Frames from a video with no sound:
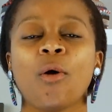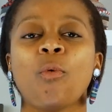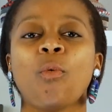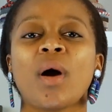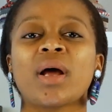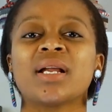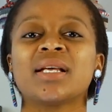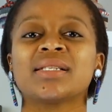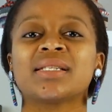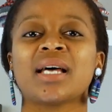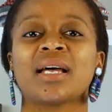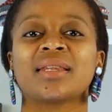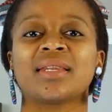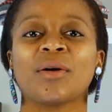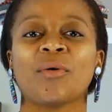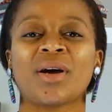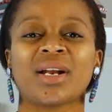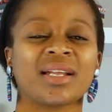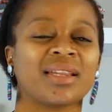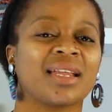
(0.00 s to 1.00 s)
What
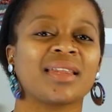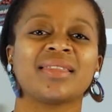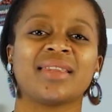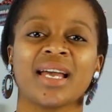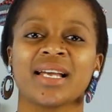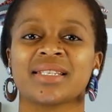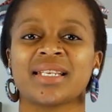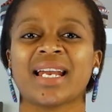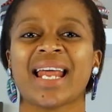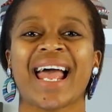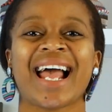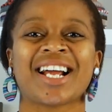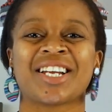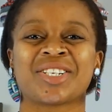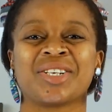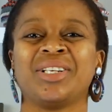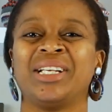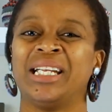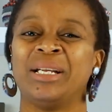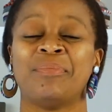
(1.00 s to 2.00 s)
are the things that
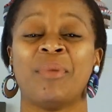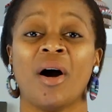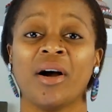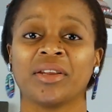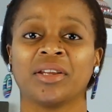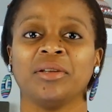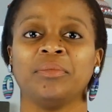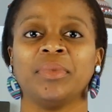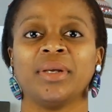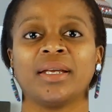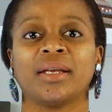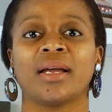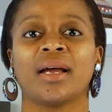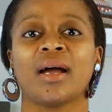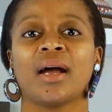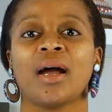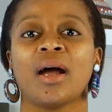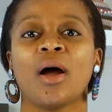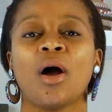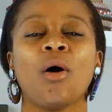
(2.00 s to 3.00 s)
actually bother me?
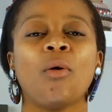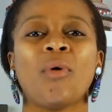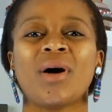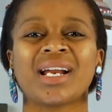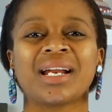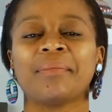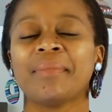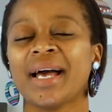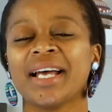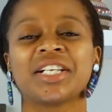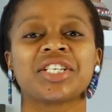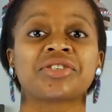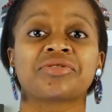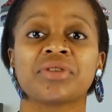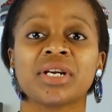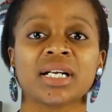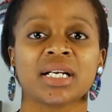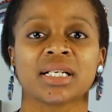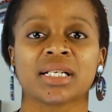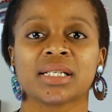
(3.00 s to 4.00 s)
What are my
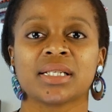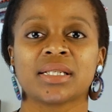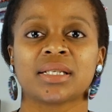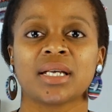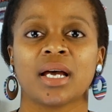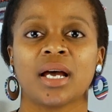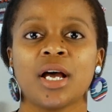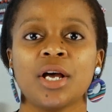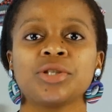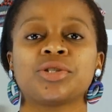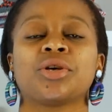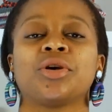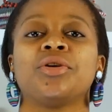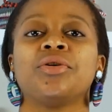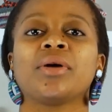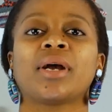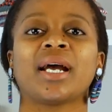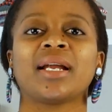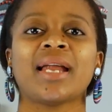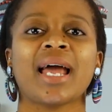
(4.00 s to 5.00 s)
triggers? So
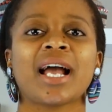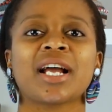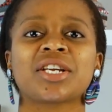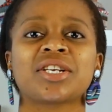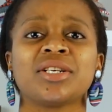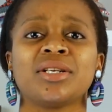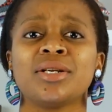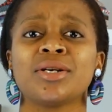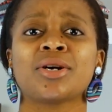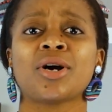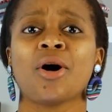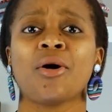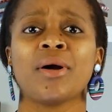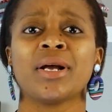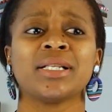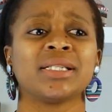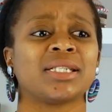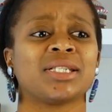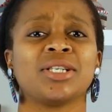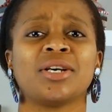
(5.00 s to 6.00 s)
you can actually go
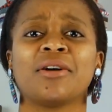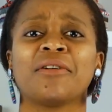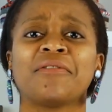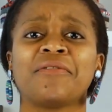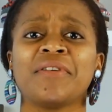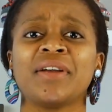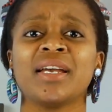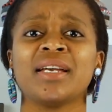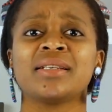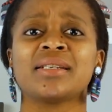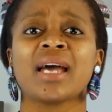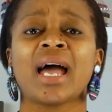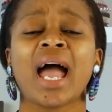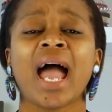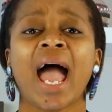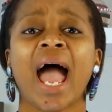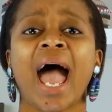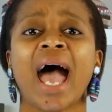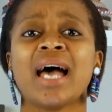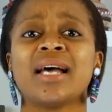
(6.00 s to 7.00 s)
into your feed
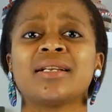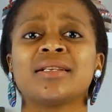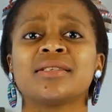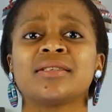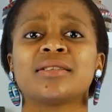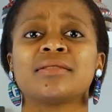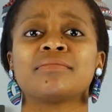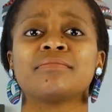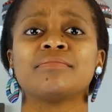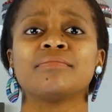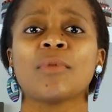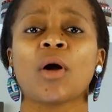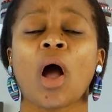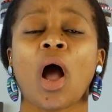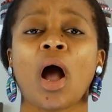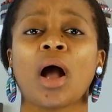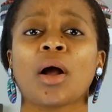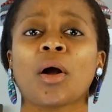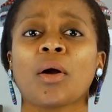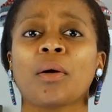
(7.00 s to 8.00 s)
and
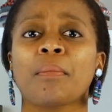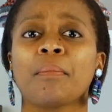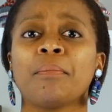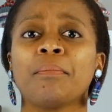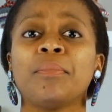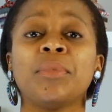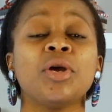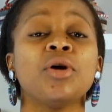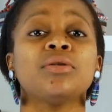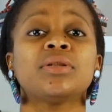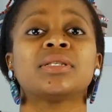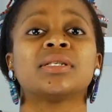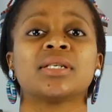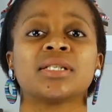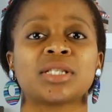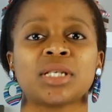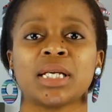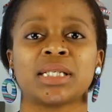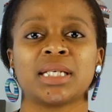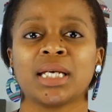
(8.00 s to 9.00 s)
mute
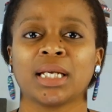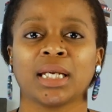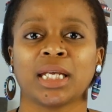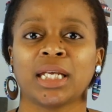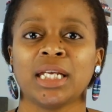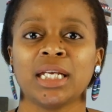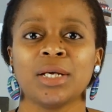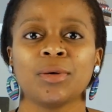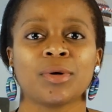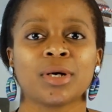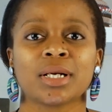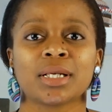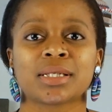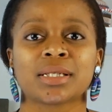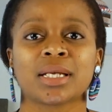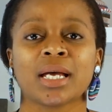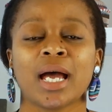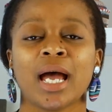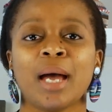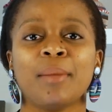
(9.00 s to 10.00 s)
certain
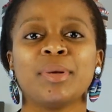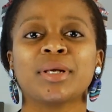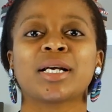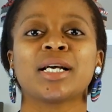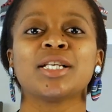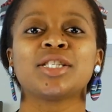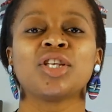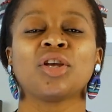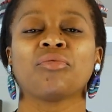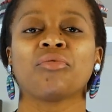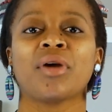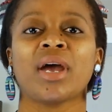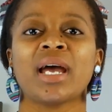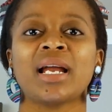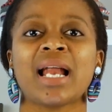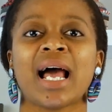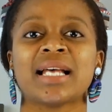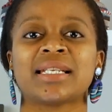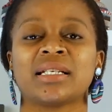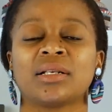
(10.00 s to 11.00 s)
keywords, because you
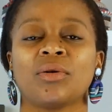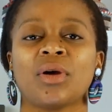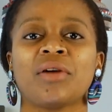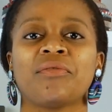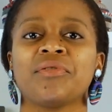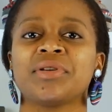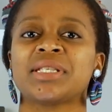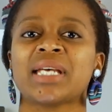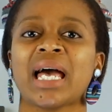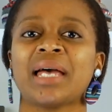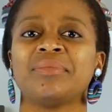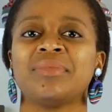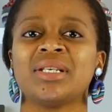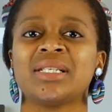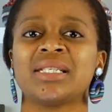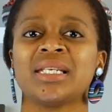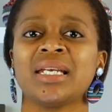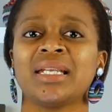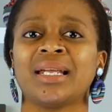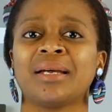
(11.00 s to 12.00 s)
realize that every time you
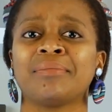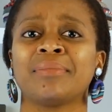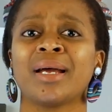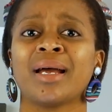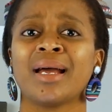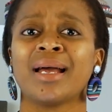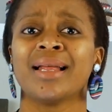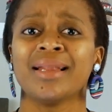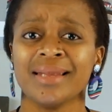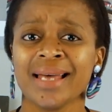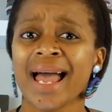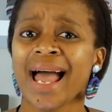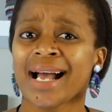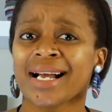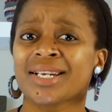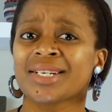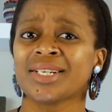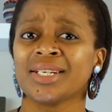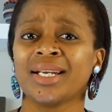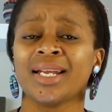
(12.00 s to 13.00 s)
see them, they
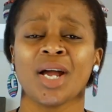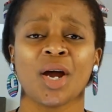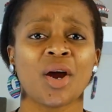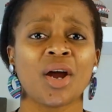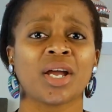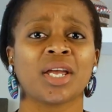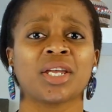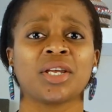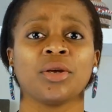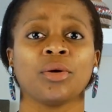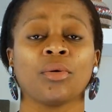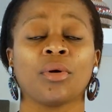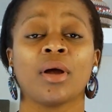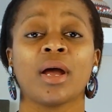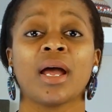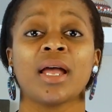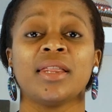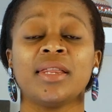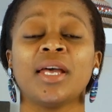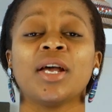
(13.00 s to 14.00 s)
actually irk you.
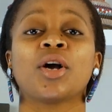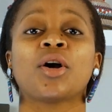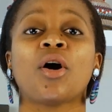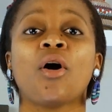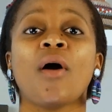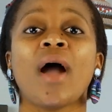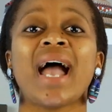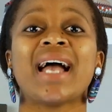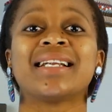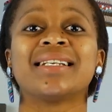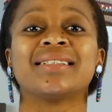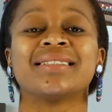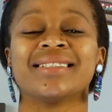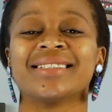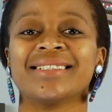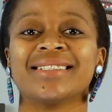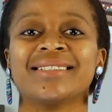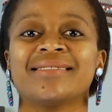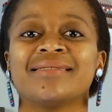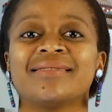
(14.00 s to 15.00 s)
They go and
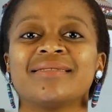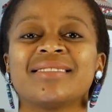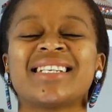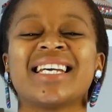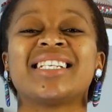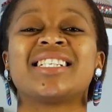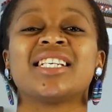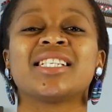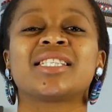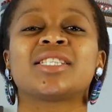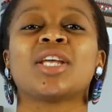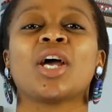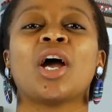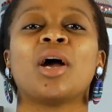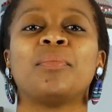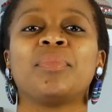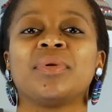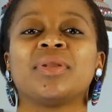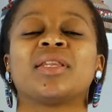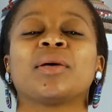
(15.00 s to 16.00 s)
they
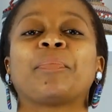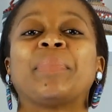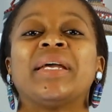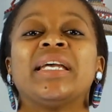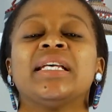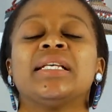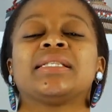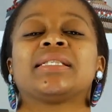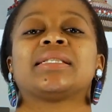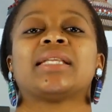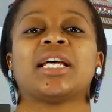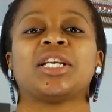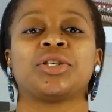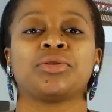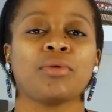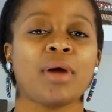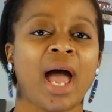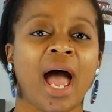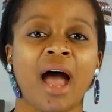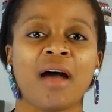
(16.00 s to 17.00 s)
disturb the peace that
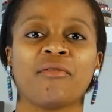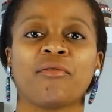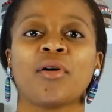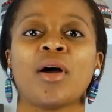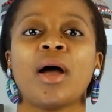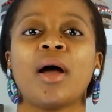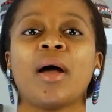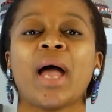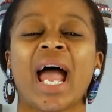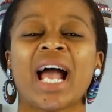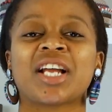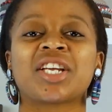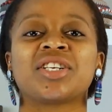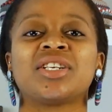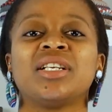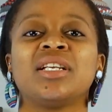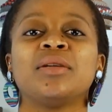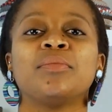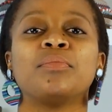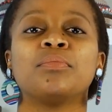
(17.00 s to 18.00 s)
you have
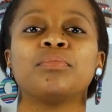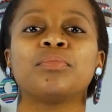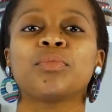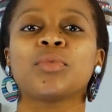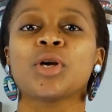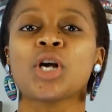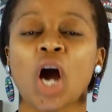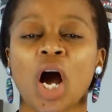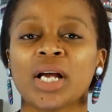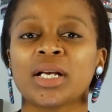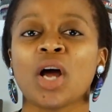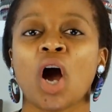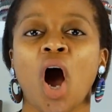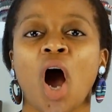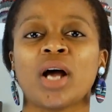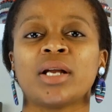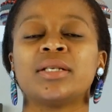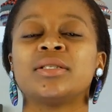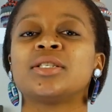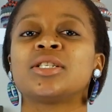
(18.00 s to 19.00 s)
actually gone
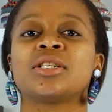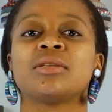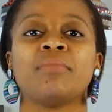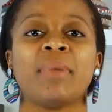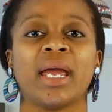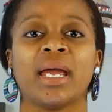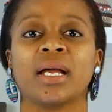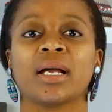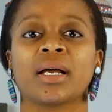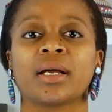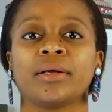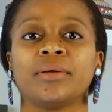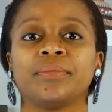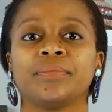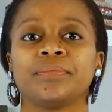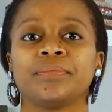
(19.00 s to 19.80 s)
on to make.